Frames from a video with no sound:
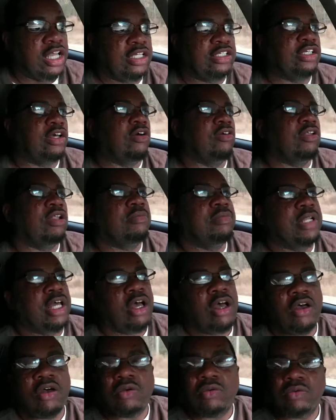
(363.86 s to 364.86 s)
and told them,
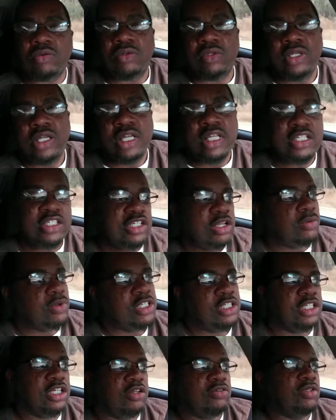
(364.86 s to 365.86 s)
no. So
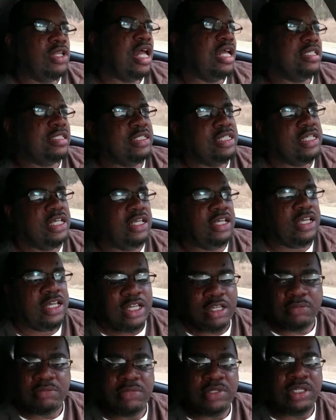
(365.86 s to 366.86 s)
and so's not seeing
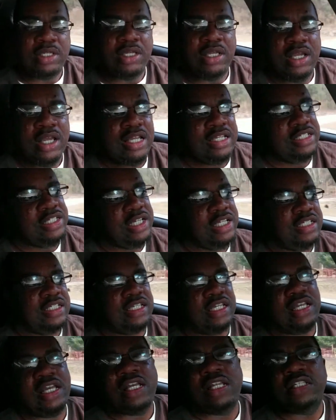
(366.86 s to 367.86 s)
him, she's
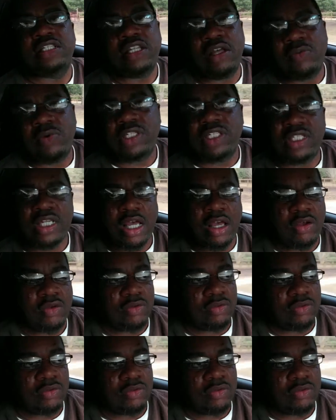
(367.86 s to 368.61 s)
seeing so and so.